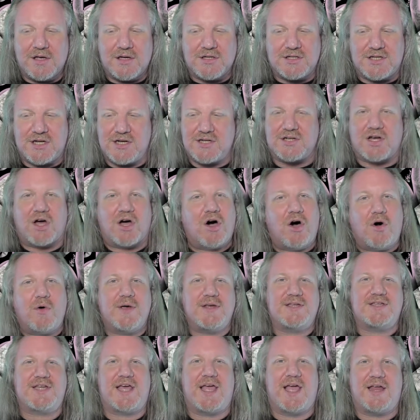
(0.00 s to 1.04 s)
She's
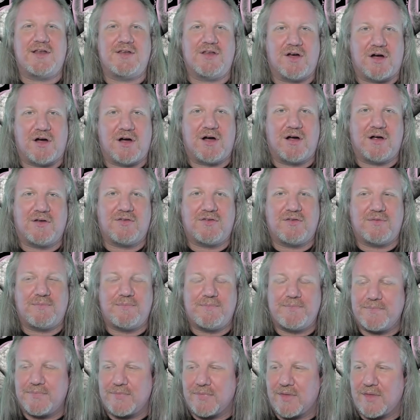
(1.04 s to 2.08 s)
always had dogs.
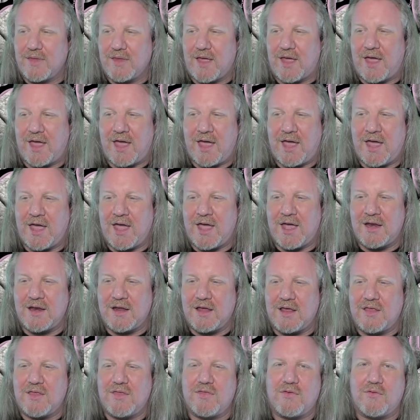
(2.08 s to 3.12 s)
And